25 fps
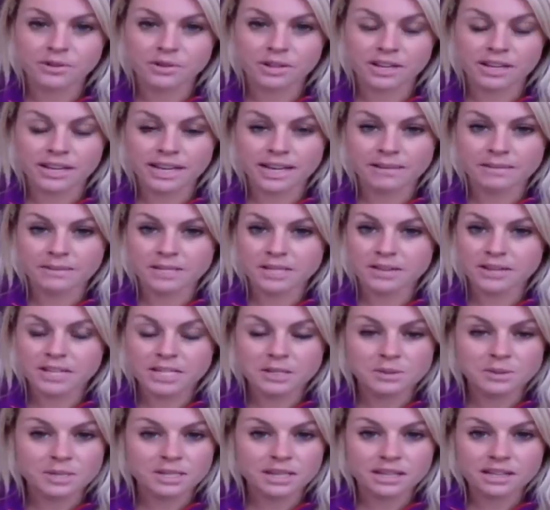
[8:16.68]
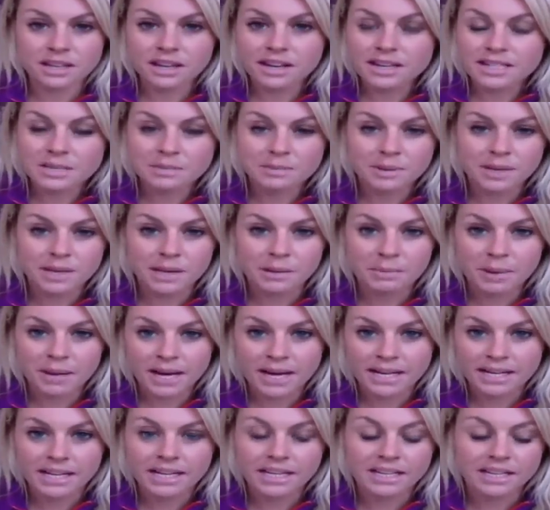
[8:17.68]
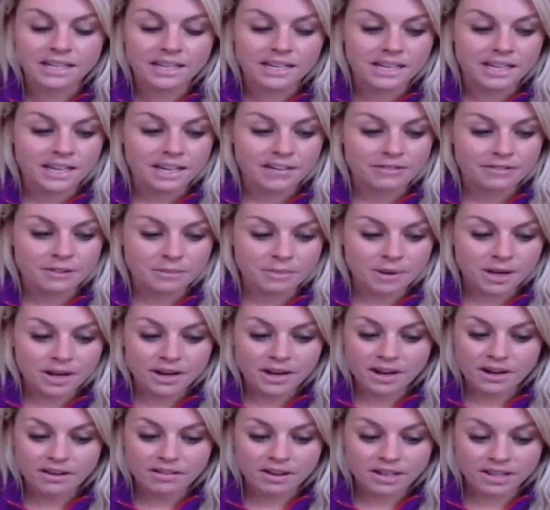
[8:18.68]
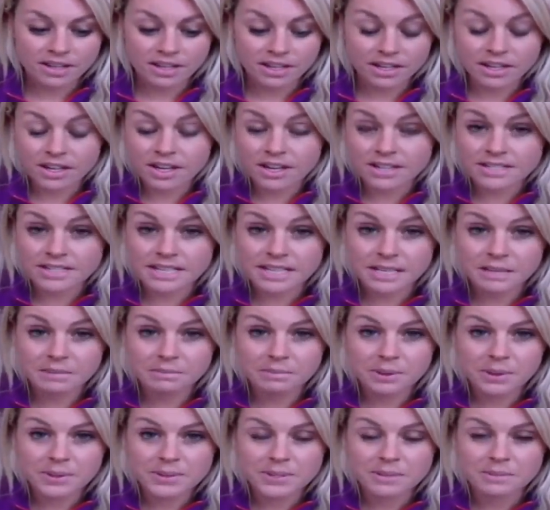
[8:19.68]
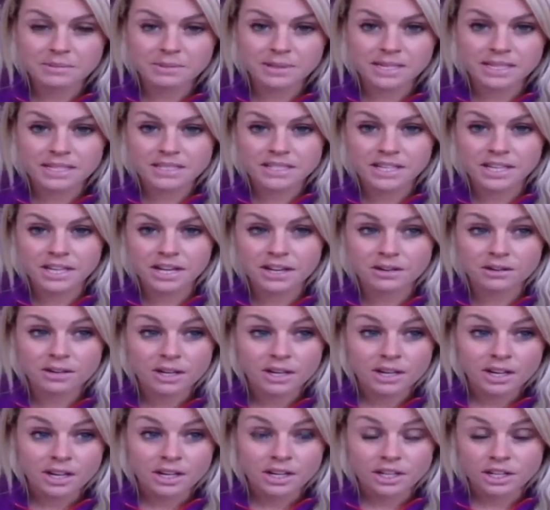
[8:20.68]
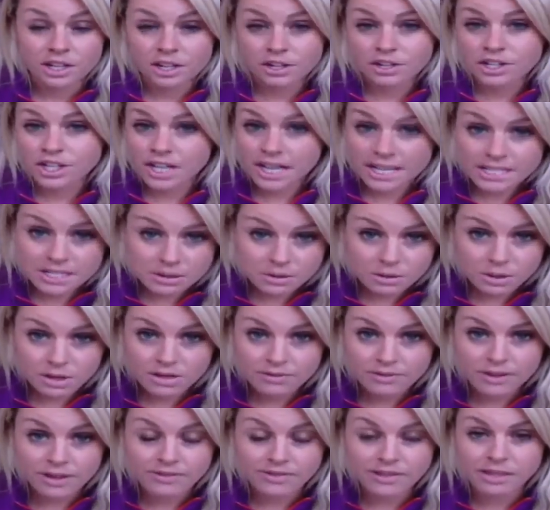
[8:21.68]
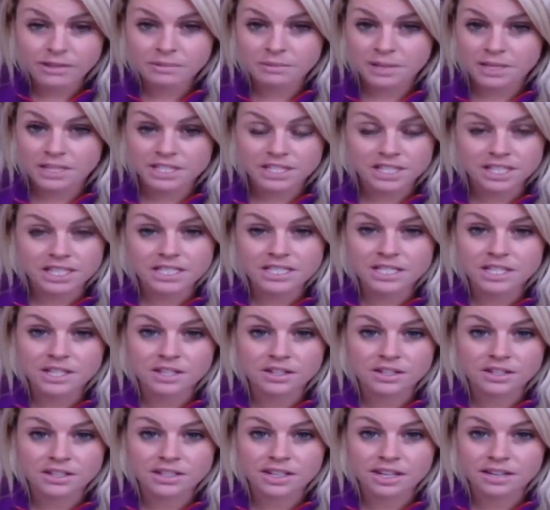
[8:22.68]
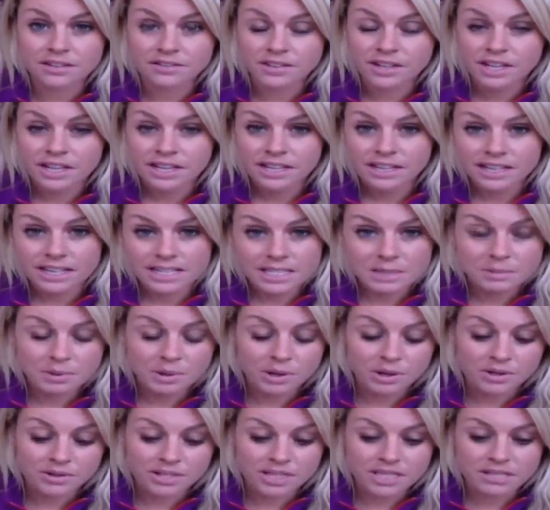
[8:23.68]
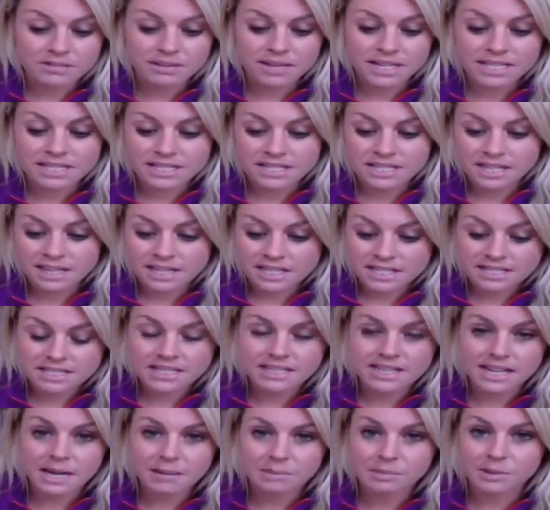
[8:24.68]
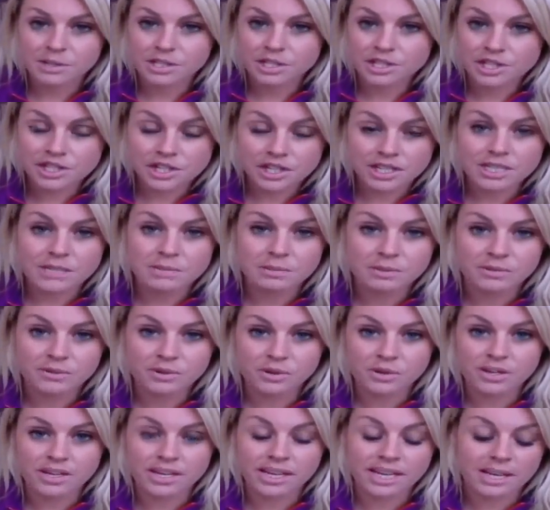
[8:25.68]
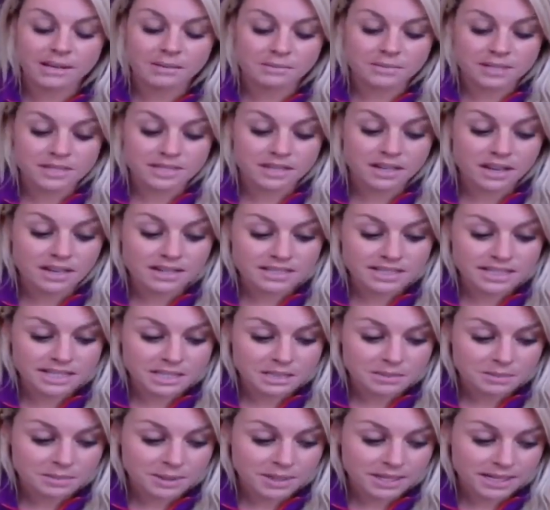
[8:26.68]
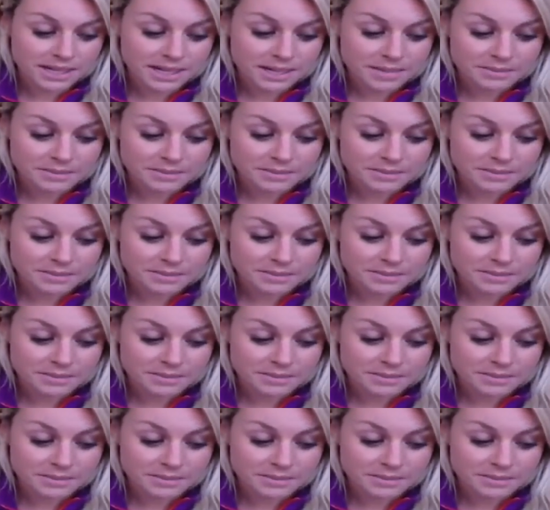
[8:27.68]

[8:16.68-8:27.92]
the game. So this was a last-minute panic from her and her team, possibly, to go, you know, she hasn't qualified for the Olympics, she isn't good enough, let's put on these races. And this did happen just before the games started. But,